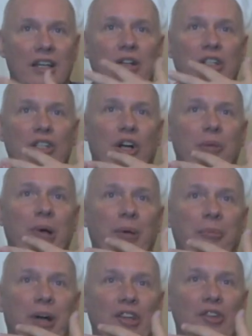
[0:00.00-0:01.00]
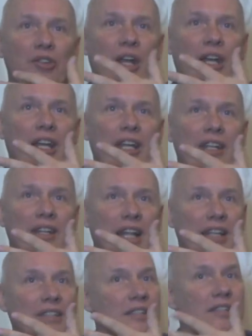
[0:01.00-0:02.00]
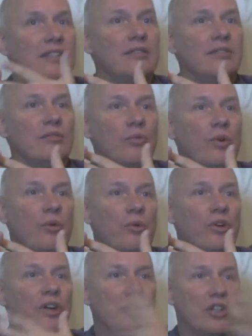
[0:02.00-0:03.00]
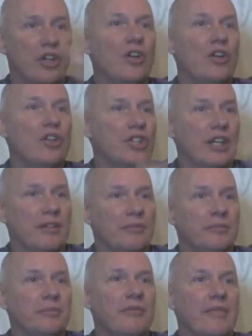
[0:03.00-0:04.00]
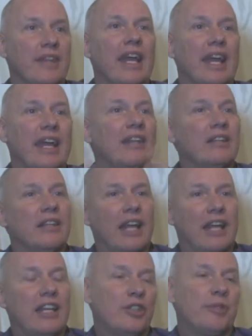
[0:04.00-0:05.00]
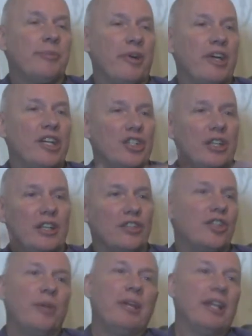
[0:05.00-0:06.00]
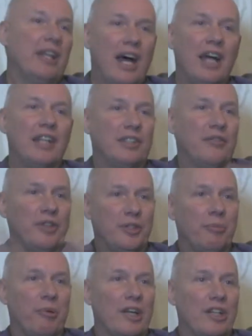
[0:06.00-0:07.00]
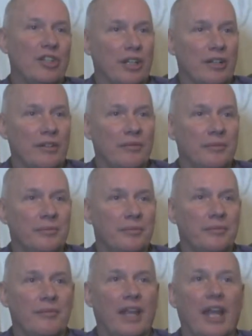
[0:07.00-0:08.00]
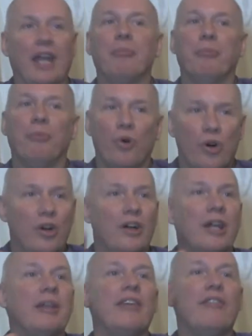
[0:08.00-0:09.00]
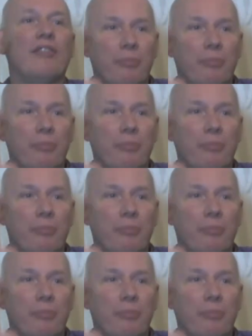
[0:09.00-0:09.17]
talk about mind training, that's what we're encouraging. And inspiration, there's going to be lots of inspiration, and more, and even